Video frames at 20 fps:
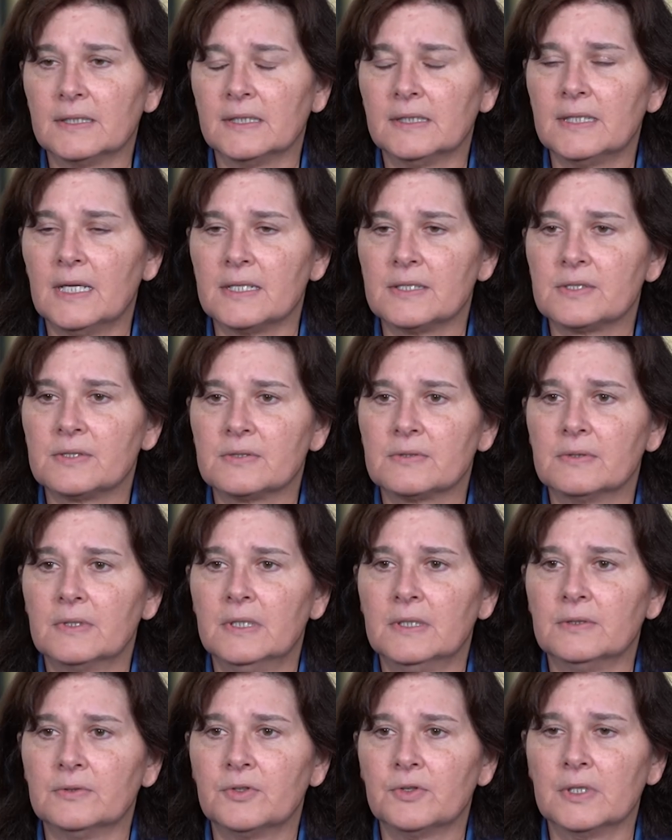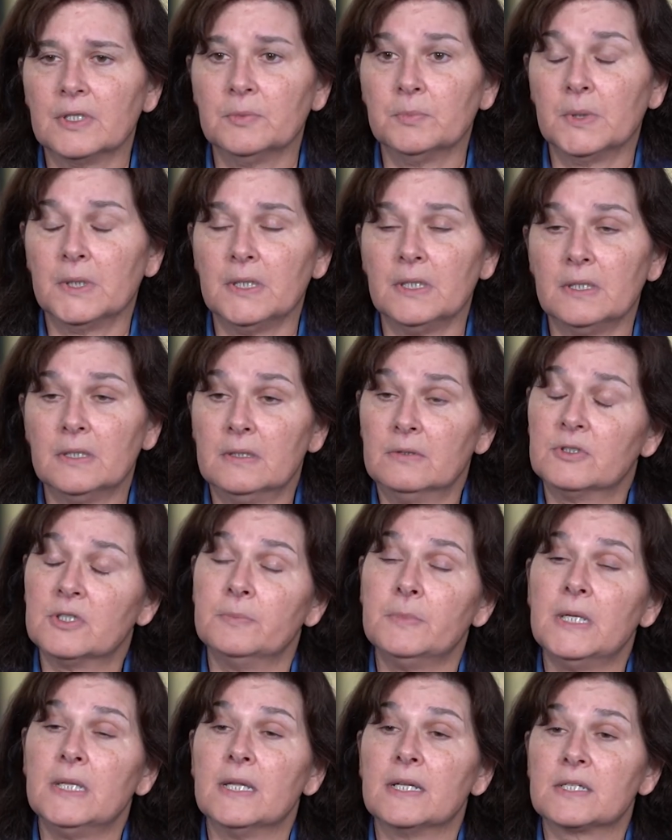that that's incredibly, to
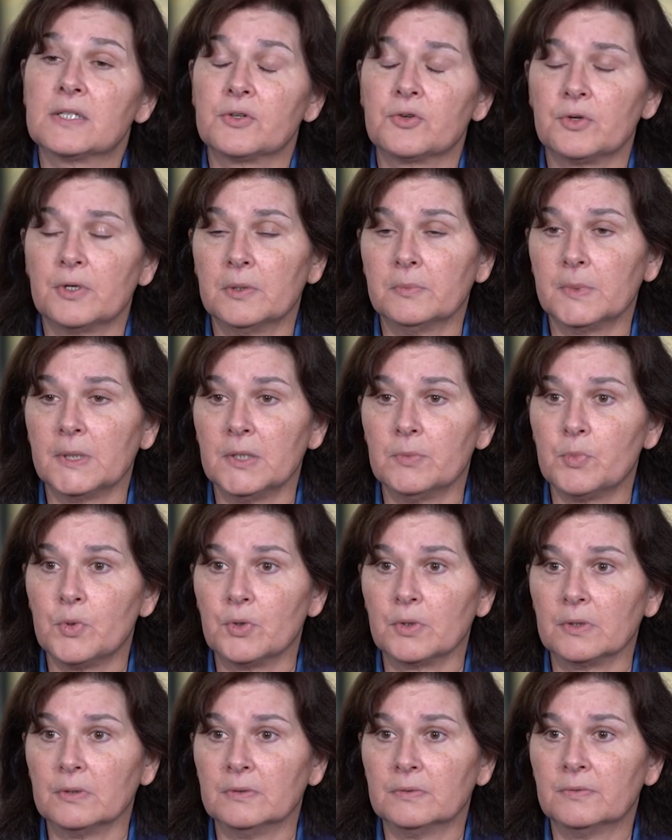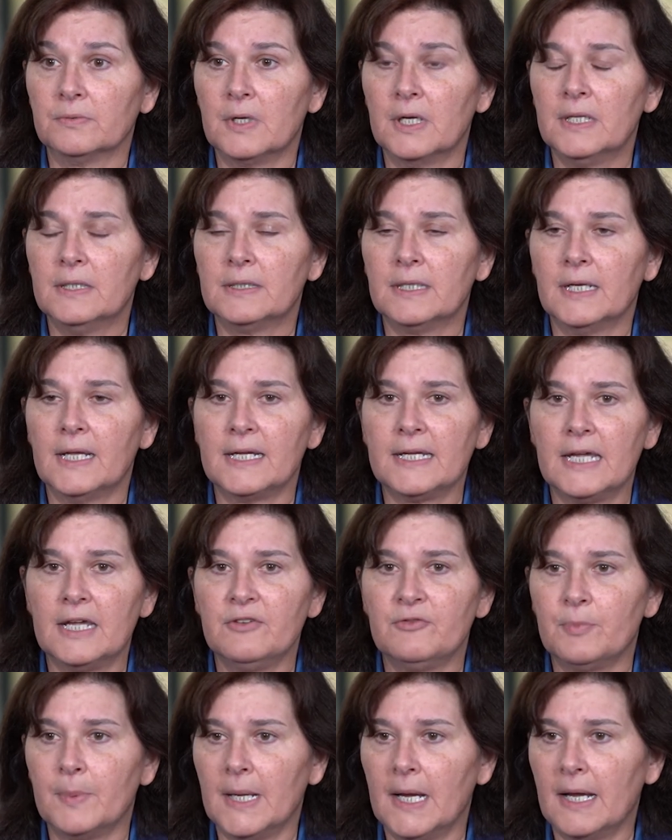me, that's incredibly important, right? That I
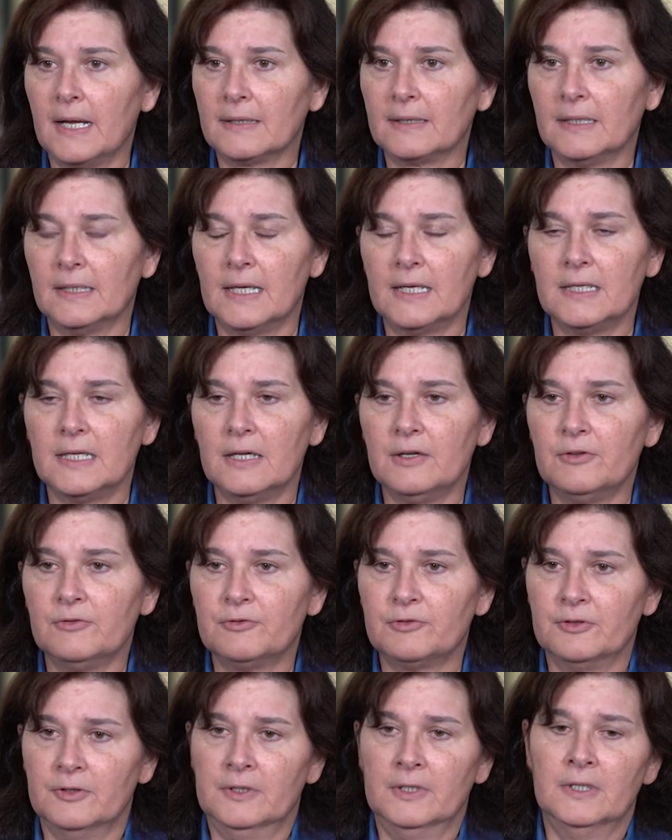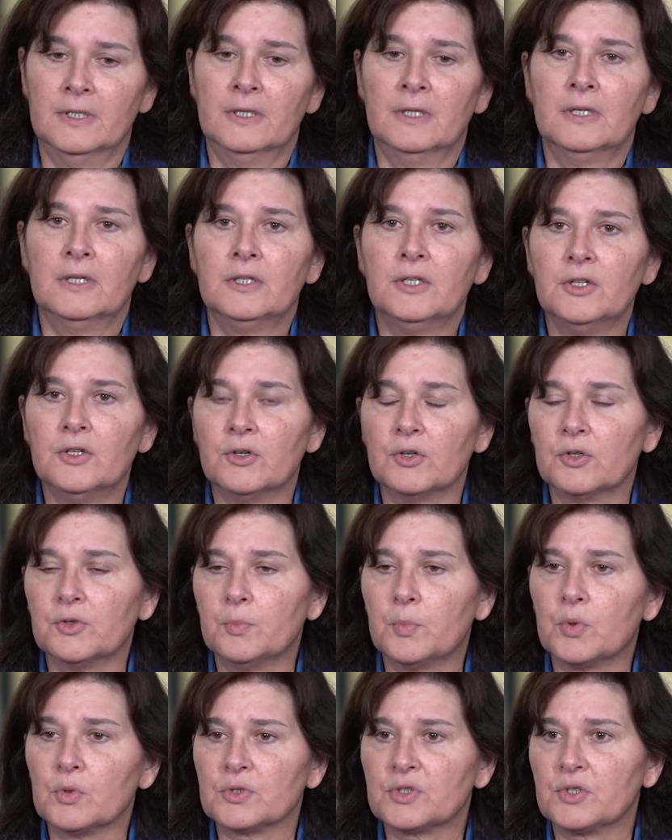gave back, that I gave, you know, a
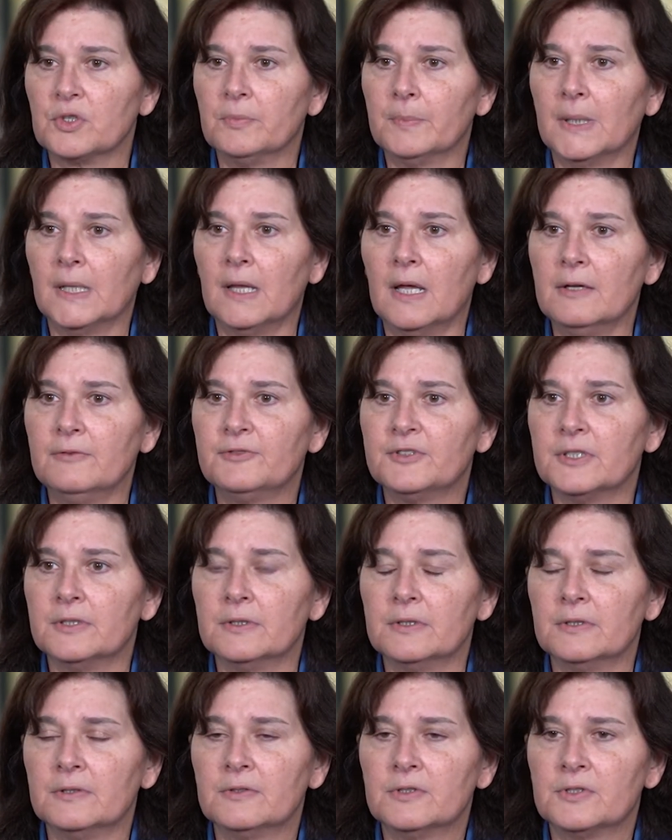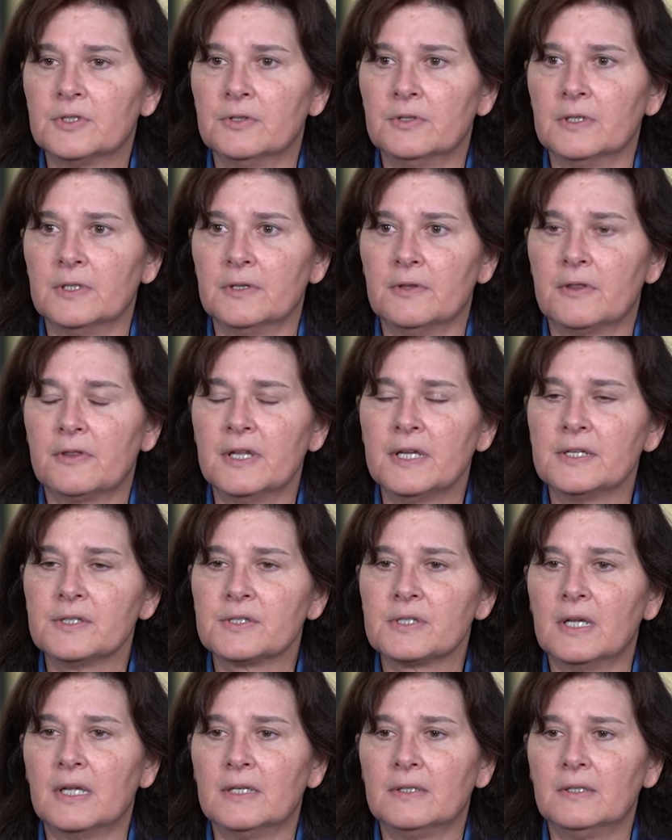good portion of my life to, to the
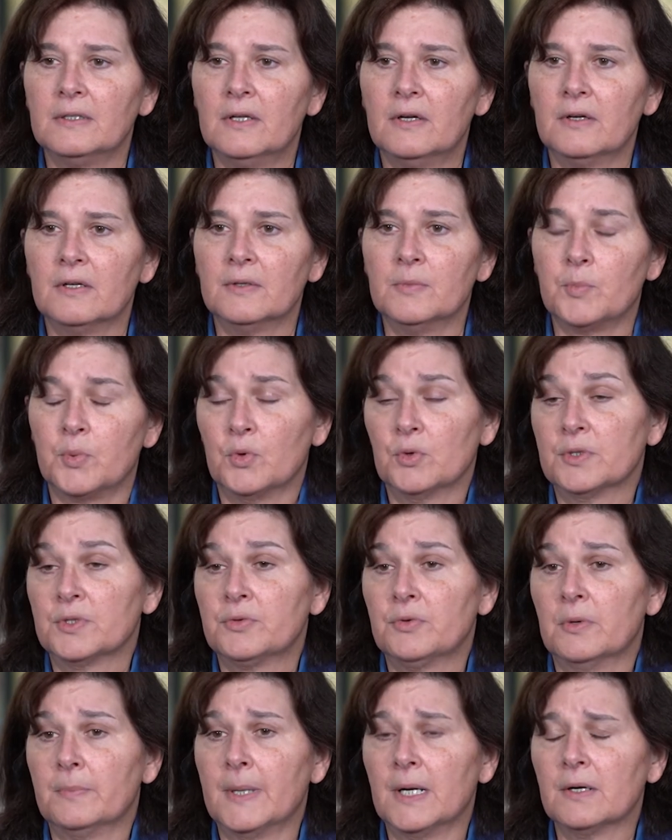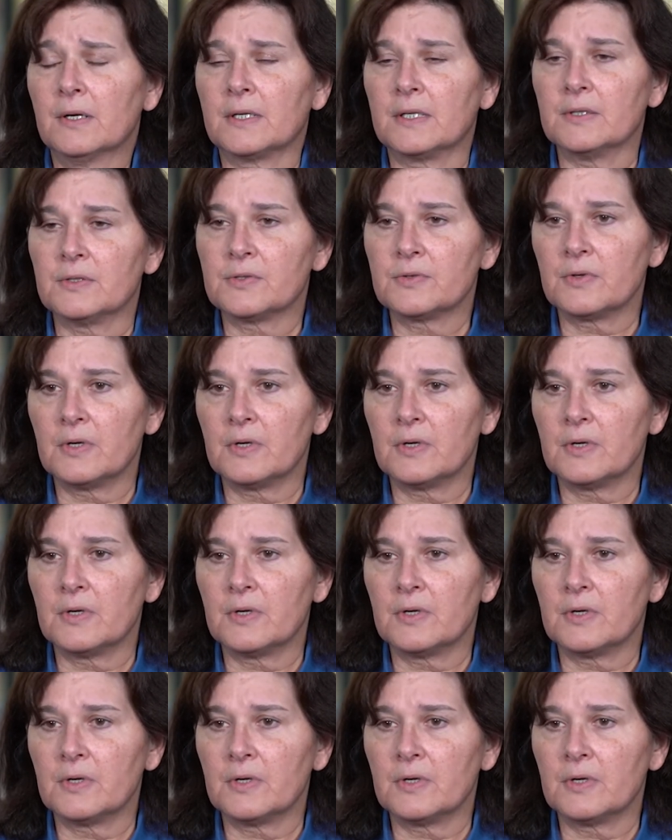things that are important to Americans.